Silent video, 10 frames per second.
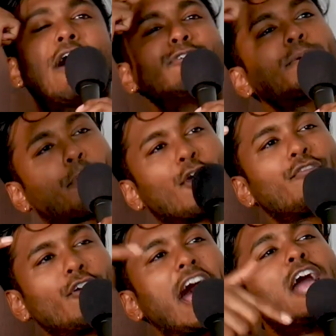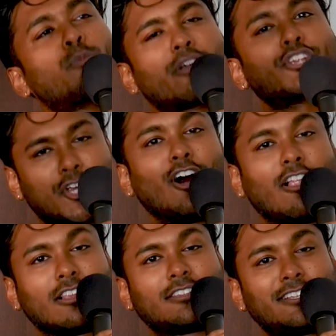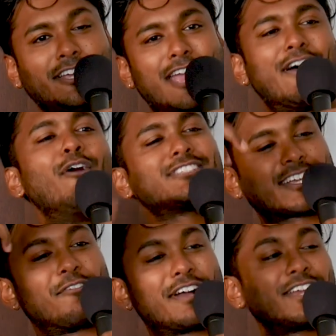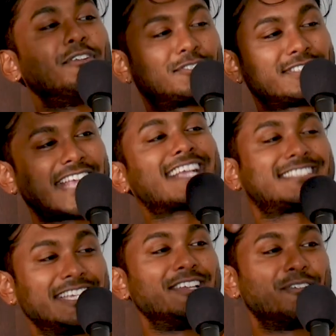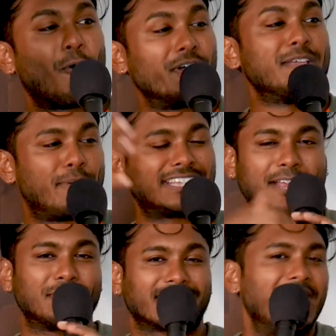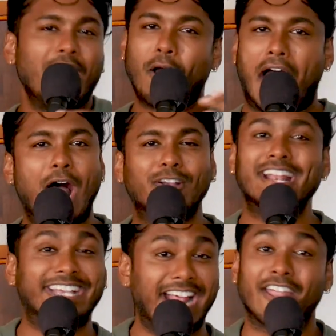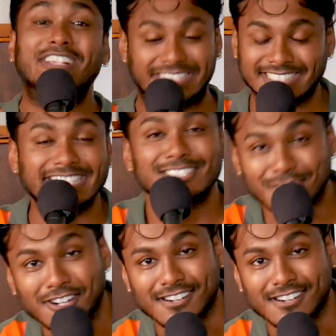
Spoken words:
I was a pervert, I'd wear a shawl. If I was like a fucking sexy, horny bitch, I'd be like, how can I get out of these things easier?